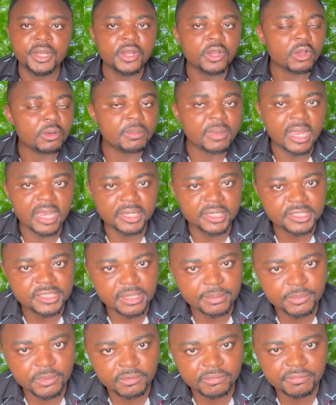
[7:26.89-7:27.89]
Come back
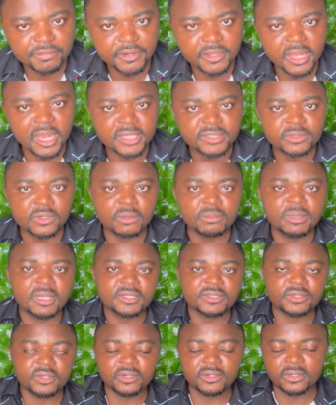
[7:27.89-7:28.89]
anytime you're free, guys. God
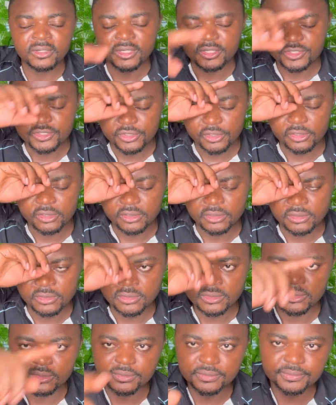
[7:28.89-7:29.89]
bless you all.
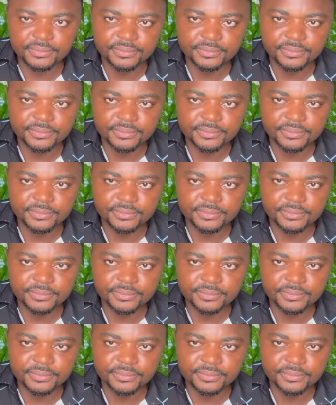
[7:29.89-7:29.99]
Cheers.